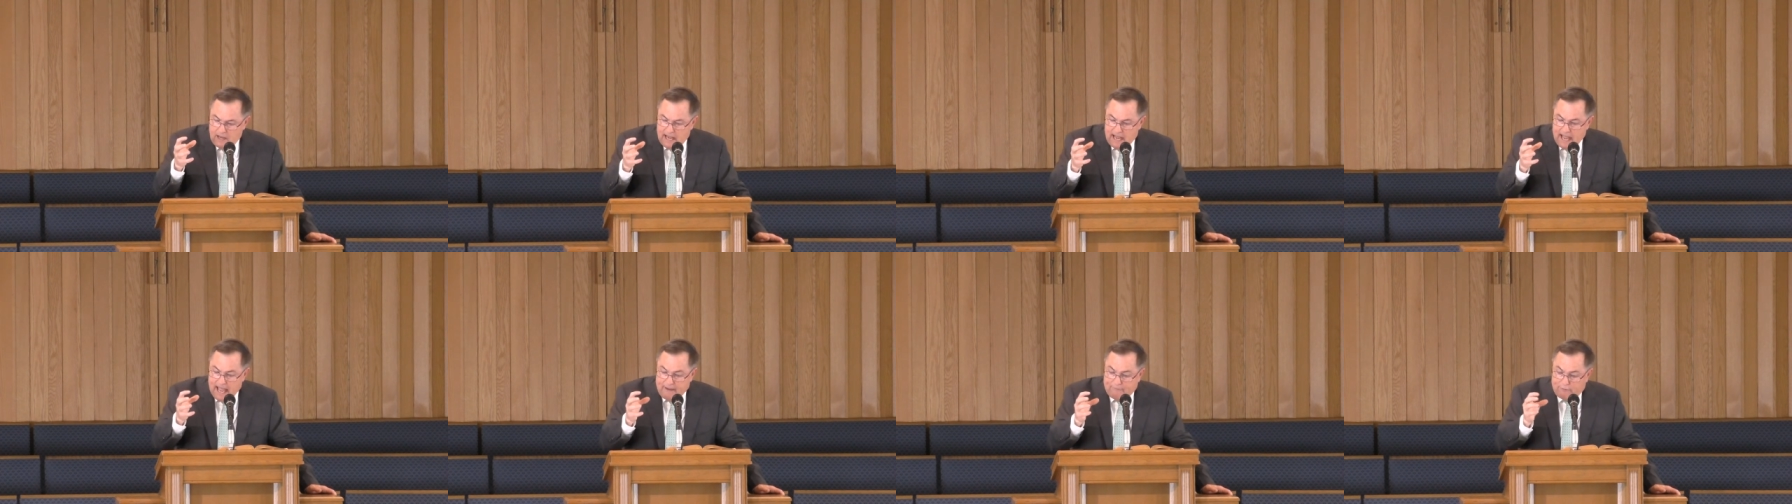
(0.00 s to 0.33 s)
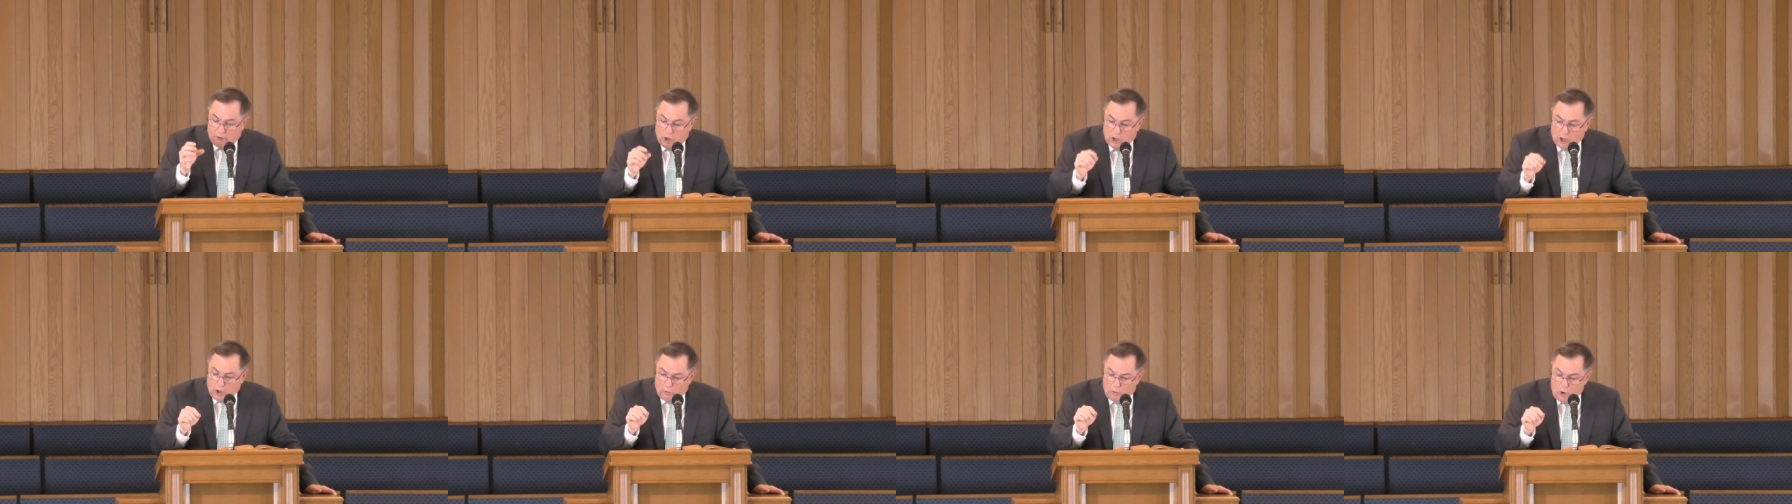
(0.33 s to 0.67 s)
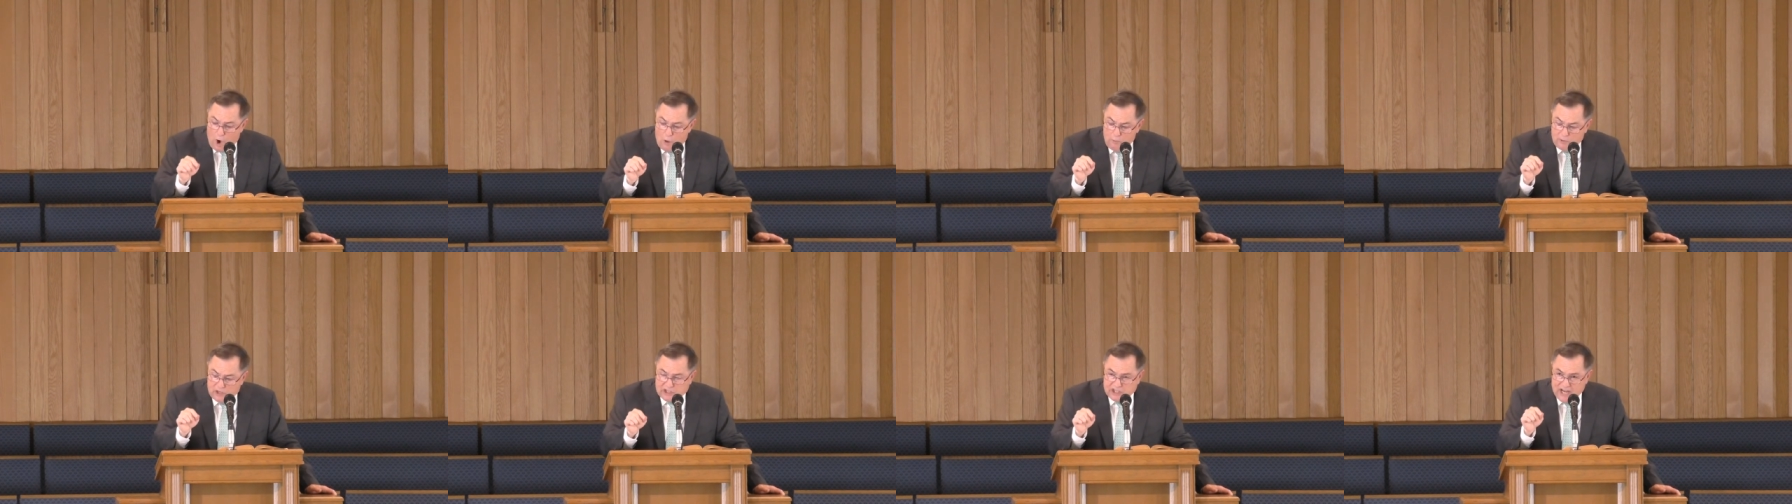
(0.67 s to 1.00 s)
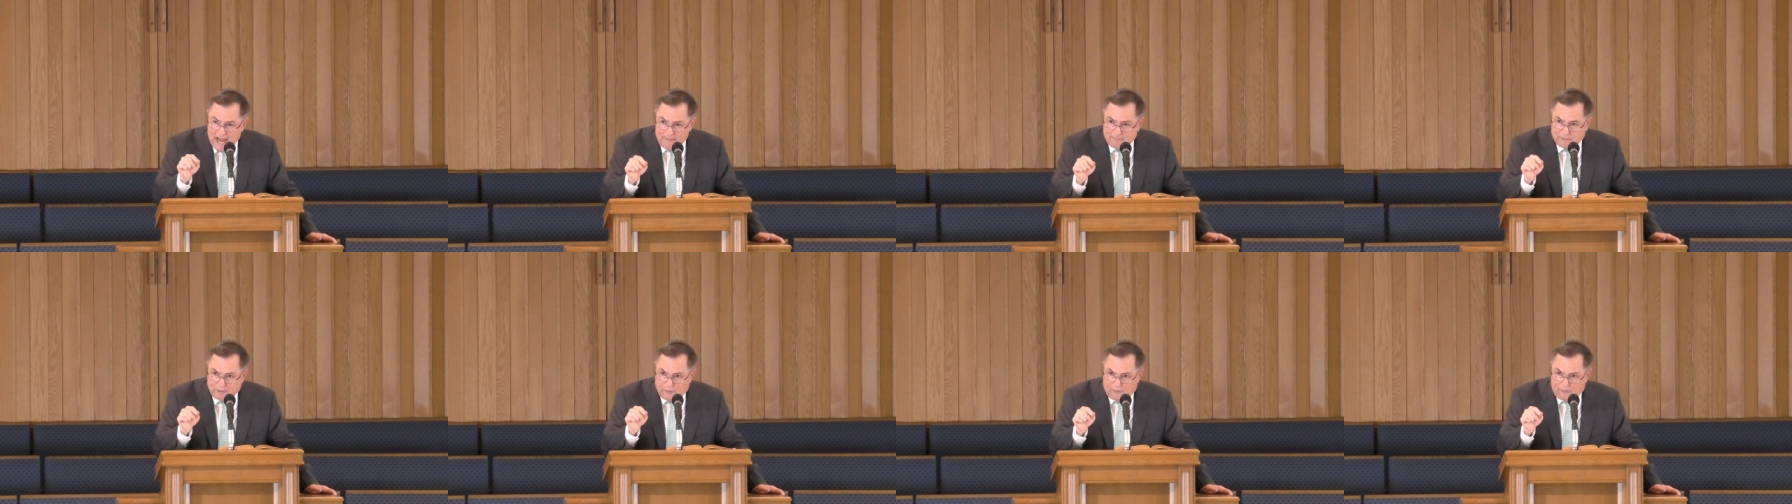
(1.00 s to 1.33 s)
And if you look at Romans
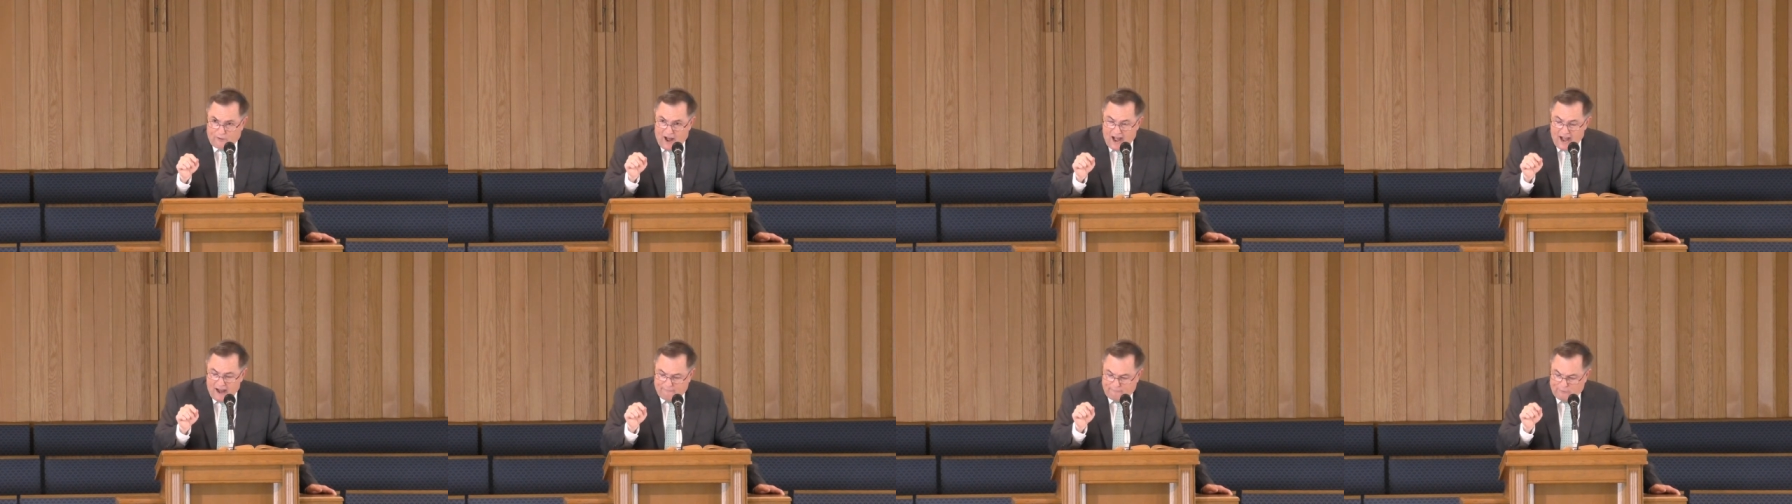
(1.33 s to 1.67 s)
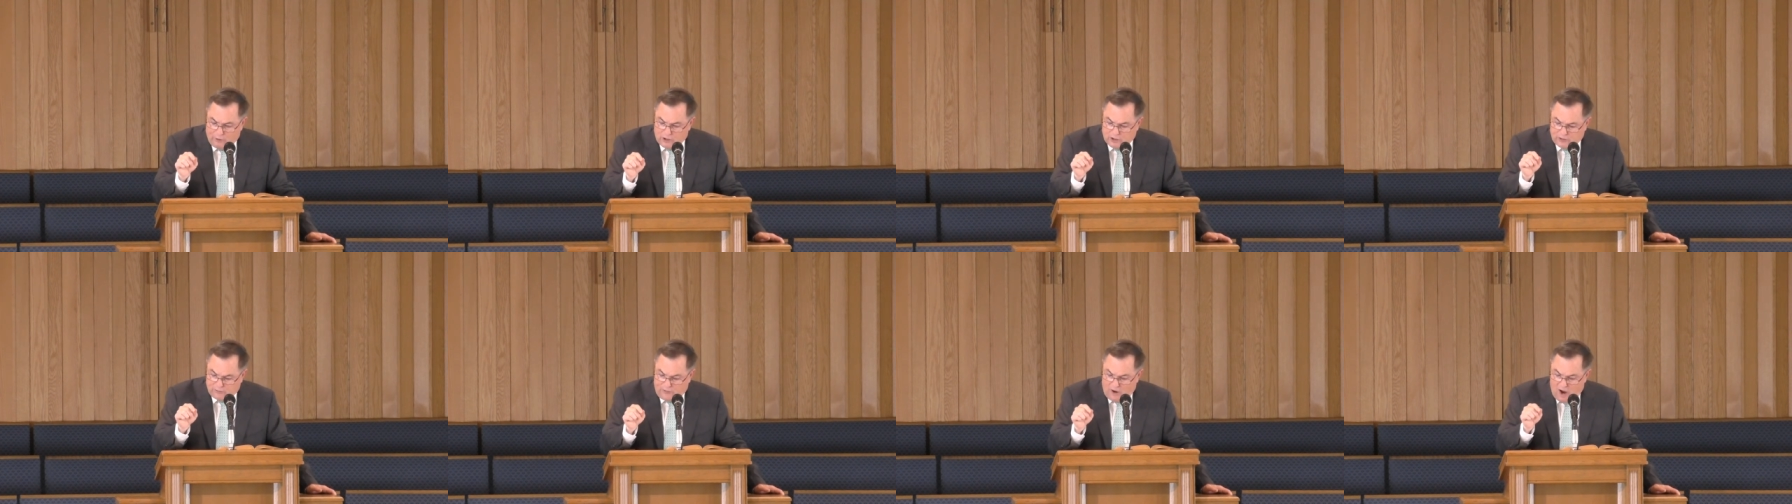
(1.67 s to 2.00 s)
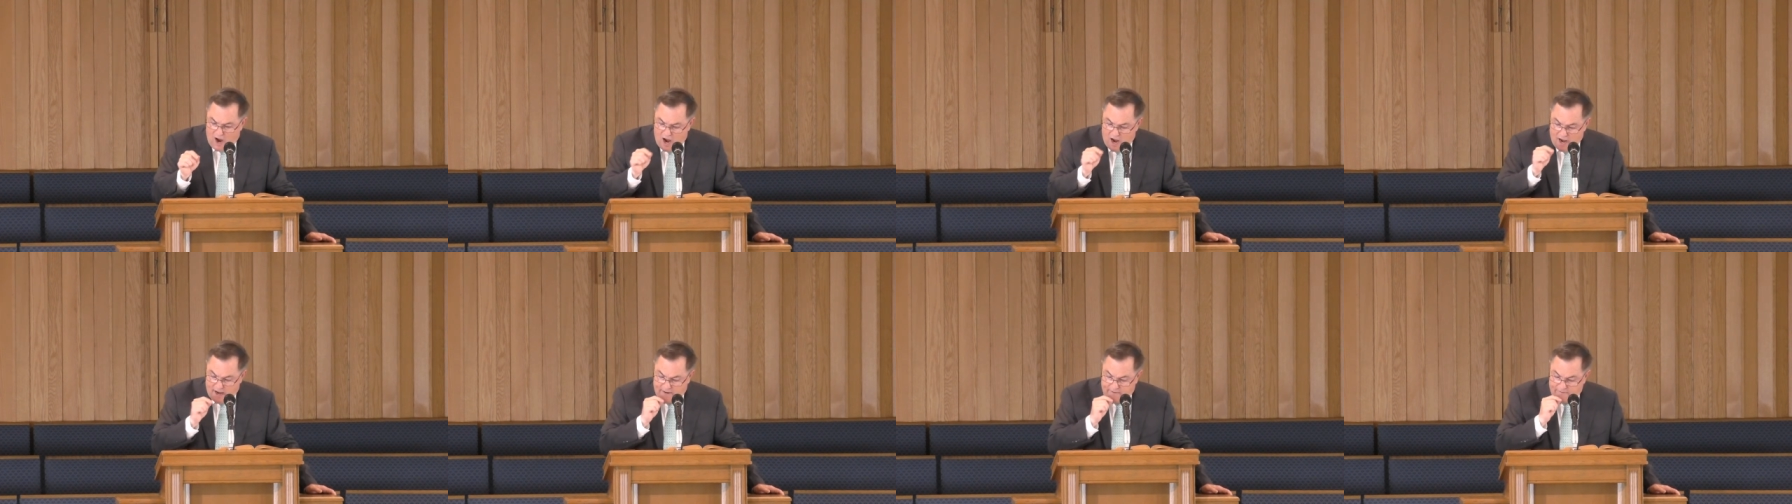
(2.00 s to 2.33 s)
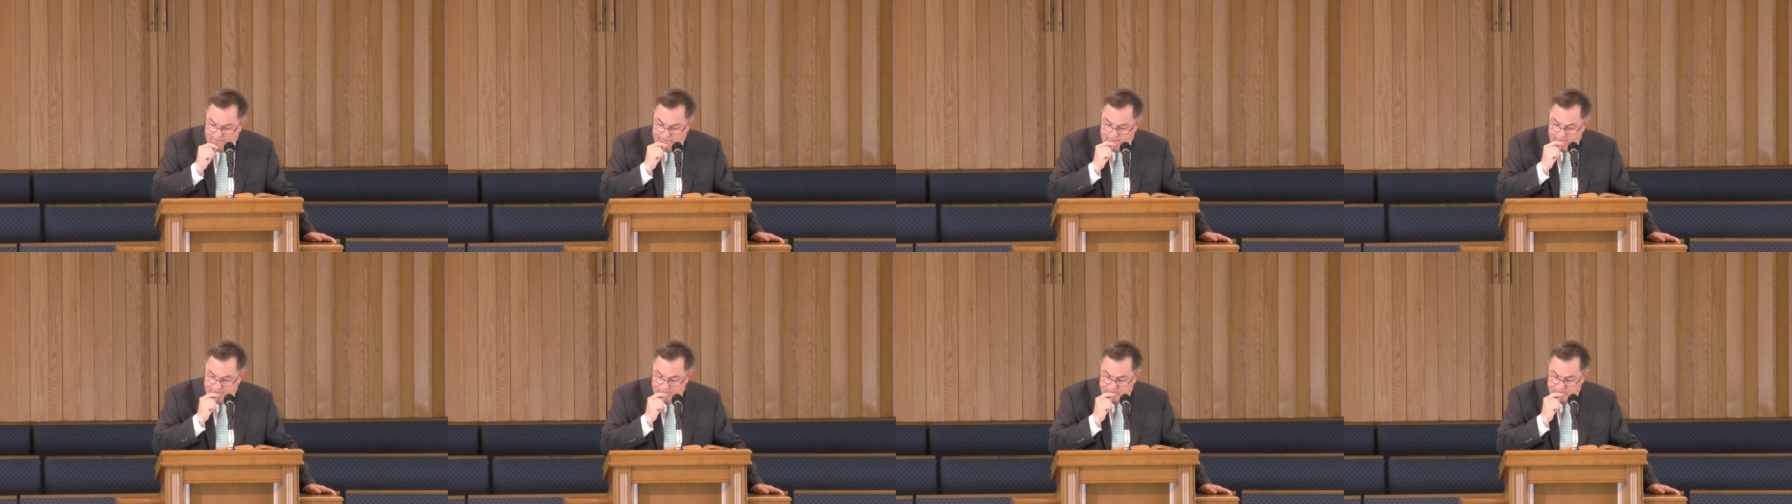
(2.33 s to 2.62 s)
chapter 5, verse 5,